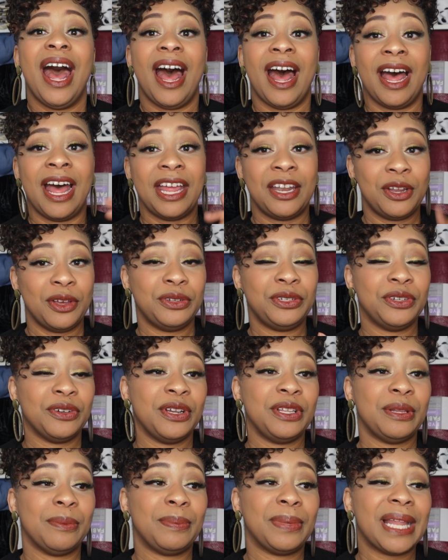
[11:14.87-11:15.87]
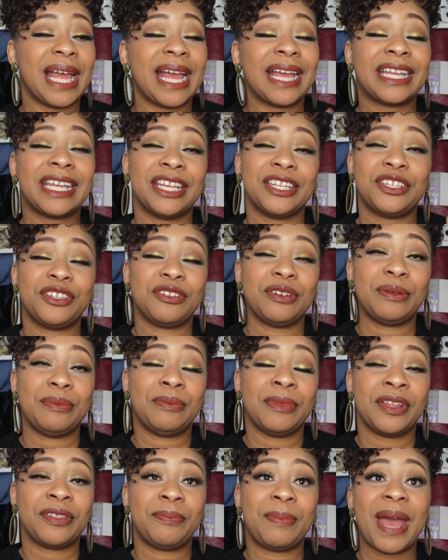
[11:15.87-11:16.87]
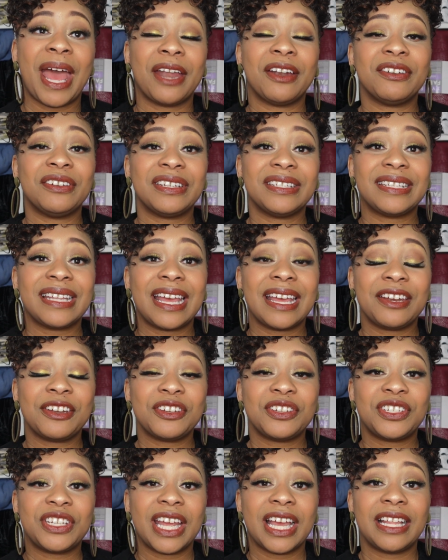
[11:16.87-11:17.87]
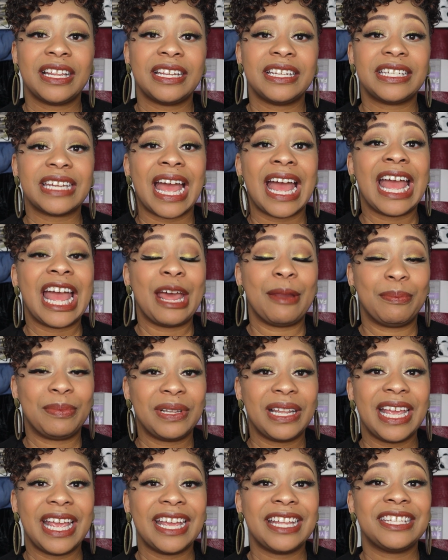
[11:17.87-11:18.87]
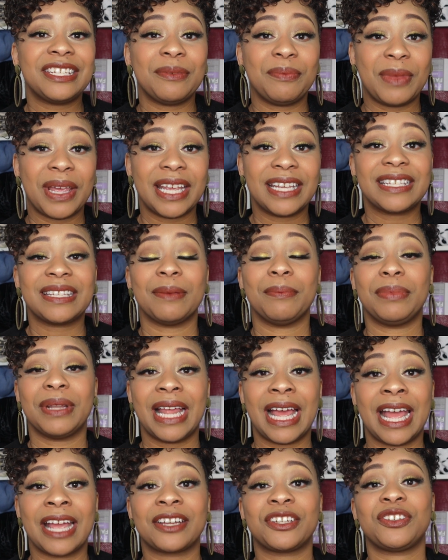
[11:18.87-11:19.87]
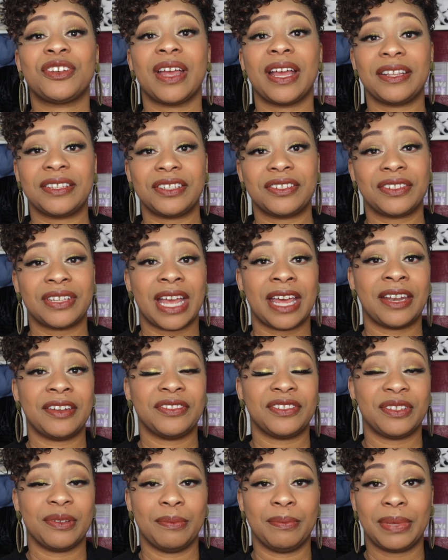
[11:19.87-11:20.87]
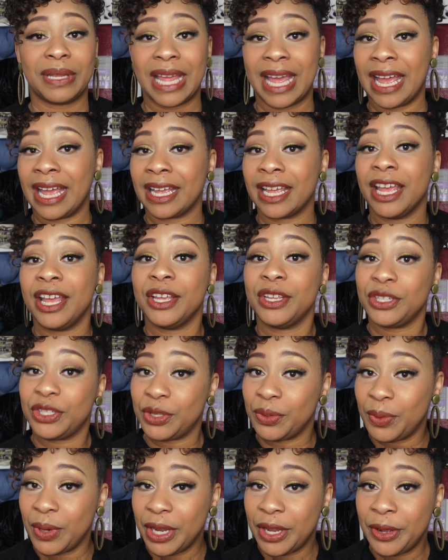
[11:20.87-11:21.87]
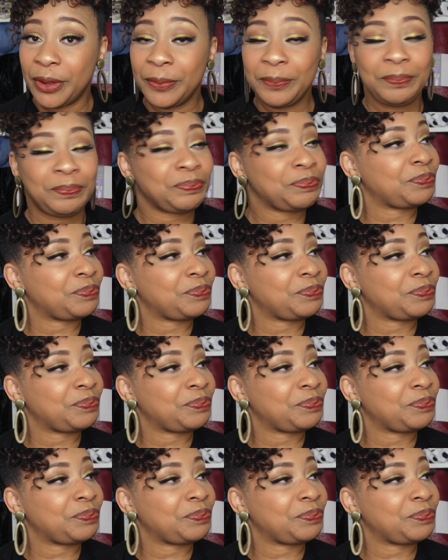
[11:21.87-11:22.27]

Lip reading: I know during the Black History Month Pattern Designers Challenge I had planned to make some black trousers out of some black twill,